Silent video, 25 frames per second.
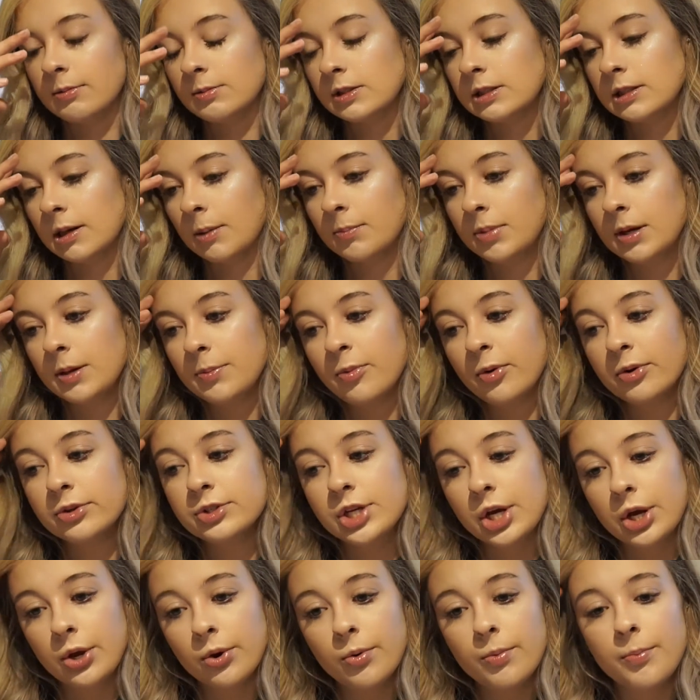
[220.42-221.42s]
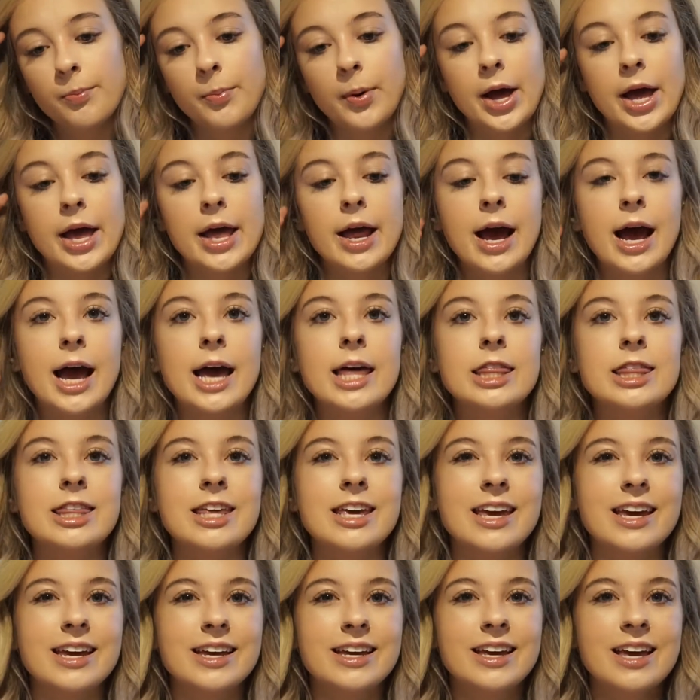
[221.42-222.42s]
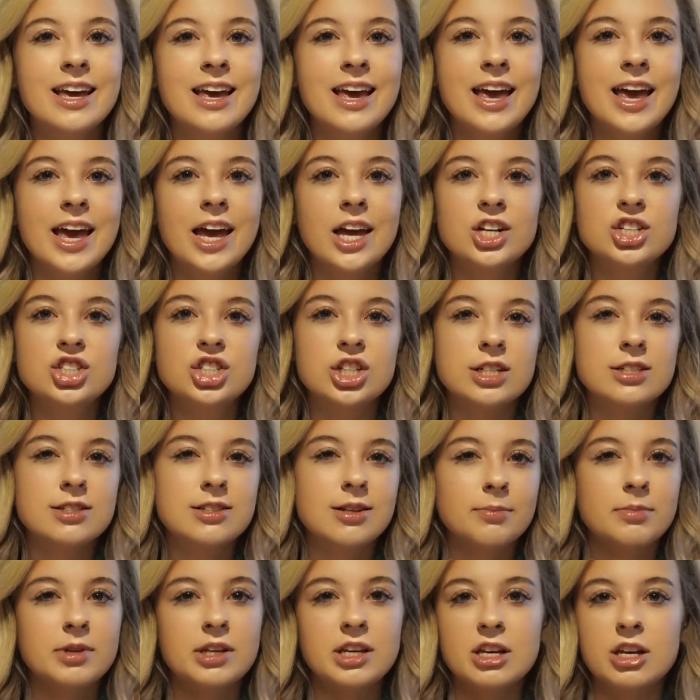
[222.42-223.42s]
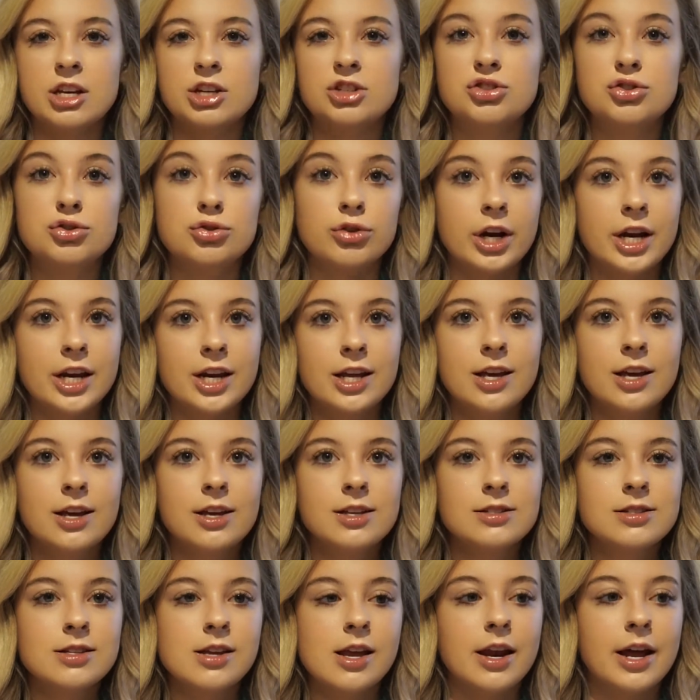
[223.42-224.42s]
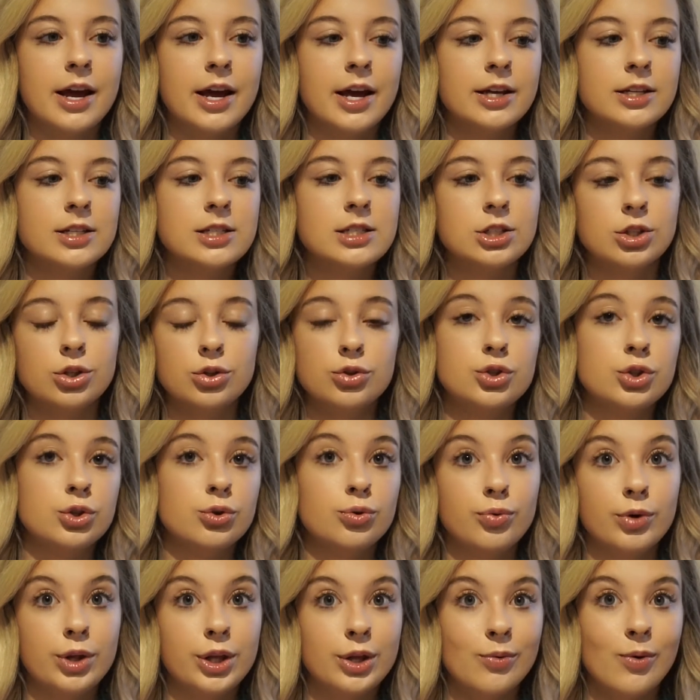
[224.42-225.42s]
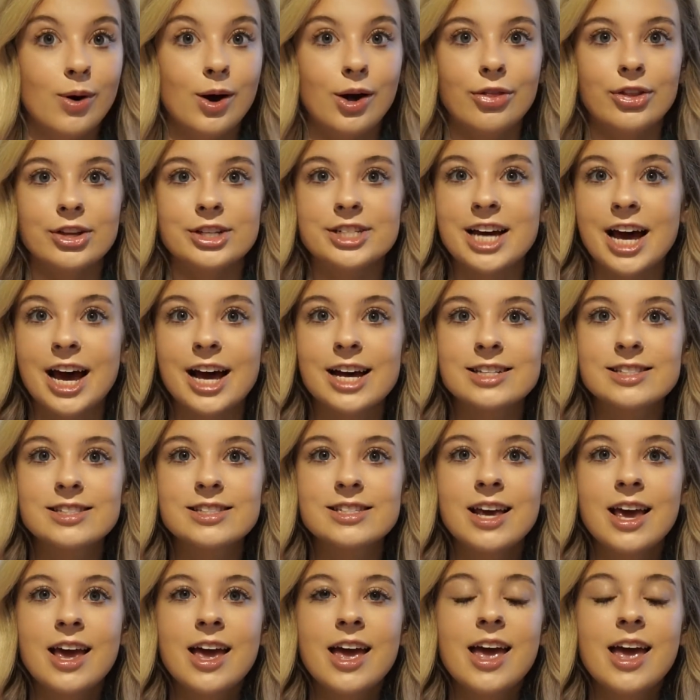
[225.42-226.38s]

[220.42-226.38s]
Some people do, but I think it's just something extraneous, and I still do really well on the test,